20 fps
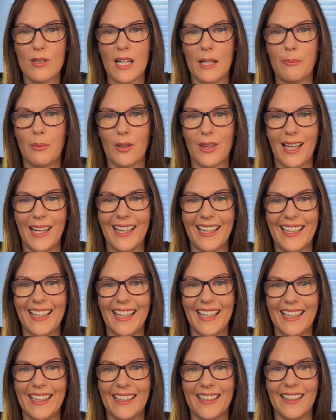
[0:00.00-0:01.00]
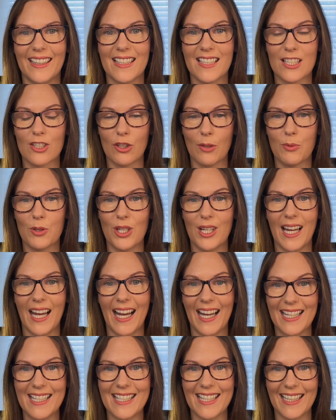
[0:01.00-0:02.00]
I'll put the link in the description
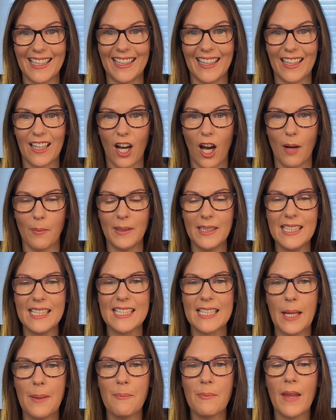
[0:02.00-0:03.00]
and in the comments.